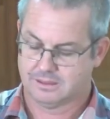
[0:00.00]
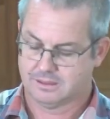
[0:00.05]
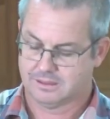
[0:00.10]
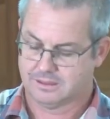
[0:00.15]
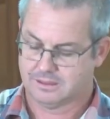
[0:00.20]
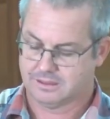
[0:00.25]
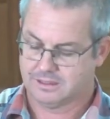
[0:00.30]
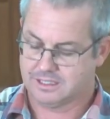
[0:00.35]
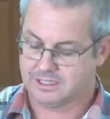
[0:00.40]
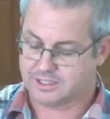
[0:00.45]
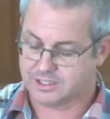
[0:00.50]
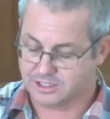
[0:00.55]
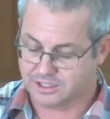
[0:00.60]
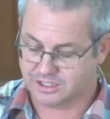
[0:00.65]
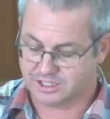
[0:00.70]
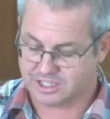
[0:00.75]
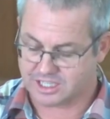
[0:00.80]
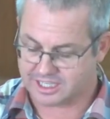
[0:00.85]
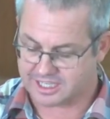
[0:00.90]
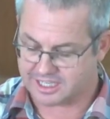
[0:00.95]
This
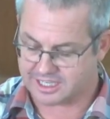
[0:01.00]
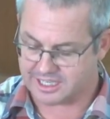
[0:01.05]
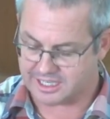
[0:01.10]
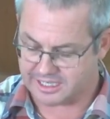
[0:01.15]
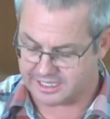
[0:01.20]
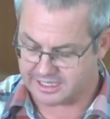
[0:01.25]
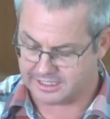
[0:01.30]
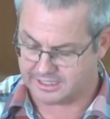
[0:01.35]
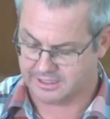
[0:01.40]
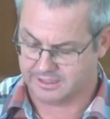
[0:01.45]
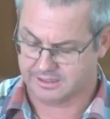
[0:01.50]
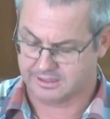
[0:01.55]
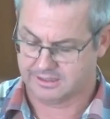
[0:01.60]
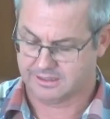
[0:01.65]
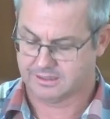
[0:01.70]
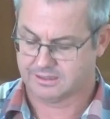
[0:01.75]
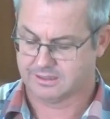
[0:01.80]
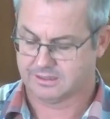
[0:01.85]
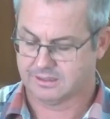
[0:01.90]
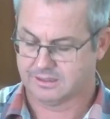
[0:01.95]
is the king.
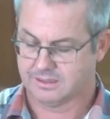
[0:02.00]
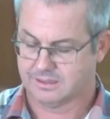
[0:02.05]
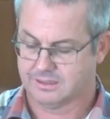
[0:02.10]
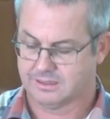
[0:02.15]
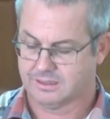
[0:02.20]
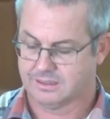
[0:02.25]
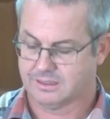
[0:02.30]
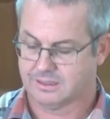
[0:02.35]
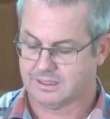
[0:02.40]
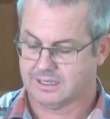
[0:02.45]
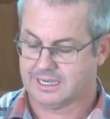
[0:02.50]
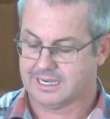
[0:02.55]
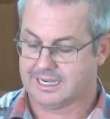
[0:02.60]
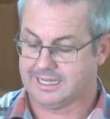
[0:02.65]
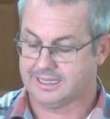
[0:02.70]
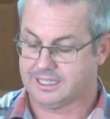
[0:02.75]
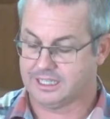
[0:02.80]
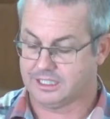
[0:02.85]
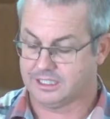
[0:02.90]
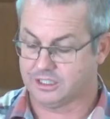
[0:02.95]

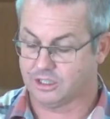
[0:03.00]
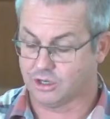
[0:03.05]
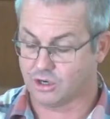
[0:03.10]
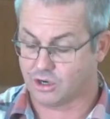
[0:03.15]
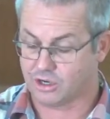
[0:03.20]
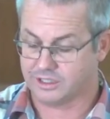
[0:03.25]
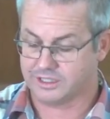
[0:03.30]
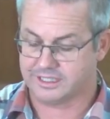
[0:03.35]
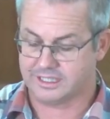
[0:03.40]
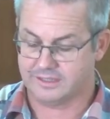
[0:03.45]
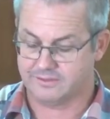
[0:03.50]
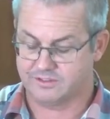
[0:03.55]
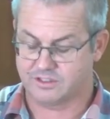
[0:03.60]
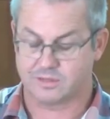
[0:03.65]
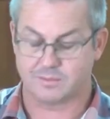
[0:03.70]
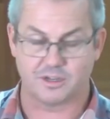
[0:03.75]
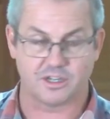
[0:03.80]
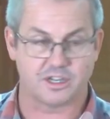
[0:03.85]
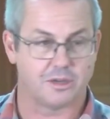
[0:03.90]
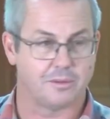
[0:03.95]
And then God gives
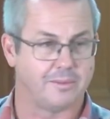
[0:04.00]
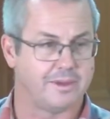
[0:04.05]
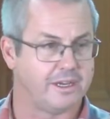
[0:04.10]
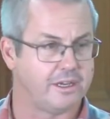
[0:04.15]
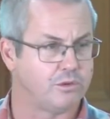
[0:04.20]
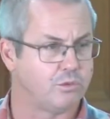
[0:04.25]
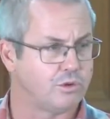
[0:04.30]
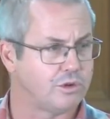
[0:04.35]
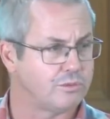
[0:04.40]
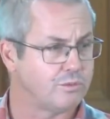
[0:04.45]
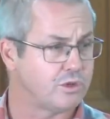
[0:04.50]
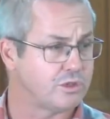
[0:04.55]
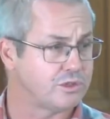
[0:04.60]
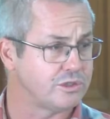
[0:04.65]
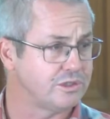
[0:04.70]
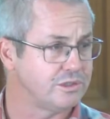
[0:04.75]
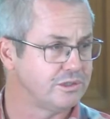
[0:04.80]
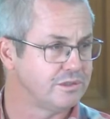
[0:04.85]
them a command. What was it?